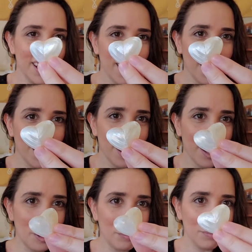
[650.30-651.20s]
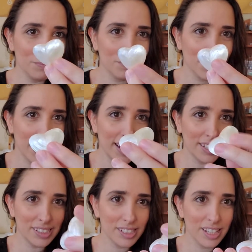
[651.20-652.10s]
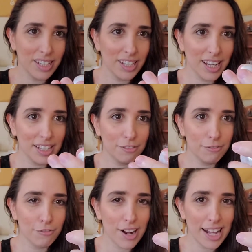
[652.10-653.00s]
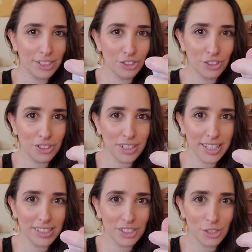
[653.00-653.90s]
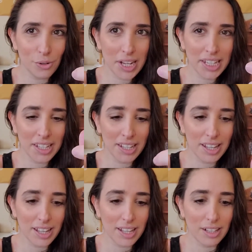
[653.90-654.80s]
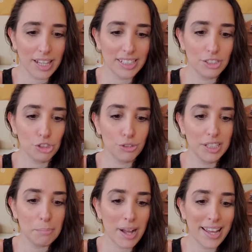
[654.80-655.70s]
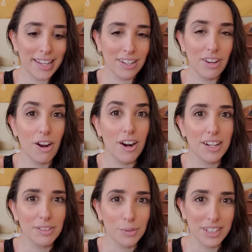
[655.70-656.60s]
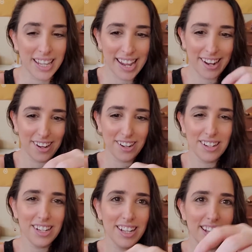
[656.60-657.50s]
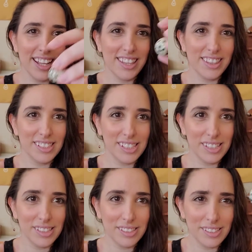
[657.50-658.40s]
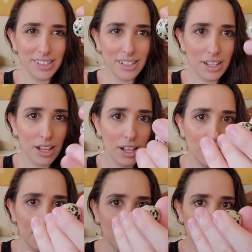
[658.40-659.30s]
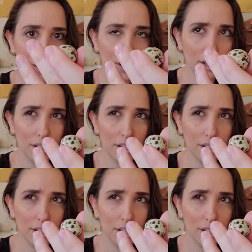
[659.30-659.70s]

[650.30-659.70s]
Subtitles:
And it's kind of fragile. And so I like to treat my heart with care. This is the